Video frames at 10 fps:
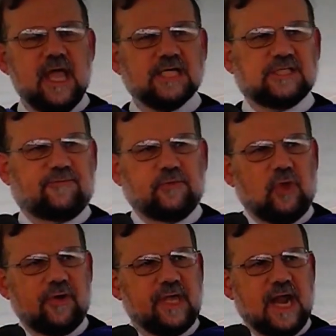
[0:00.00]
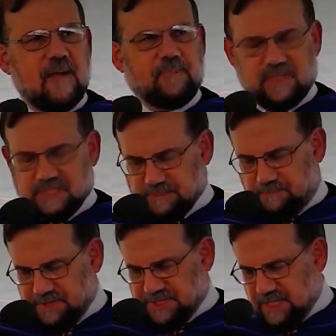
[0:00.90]
as
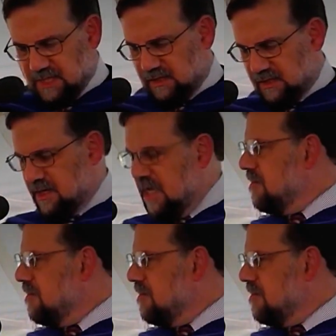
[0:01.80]
Florianopolis, Brazil,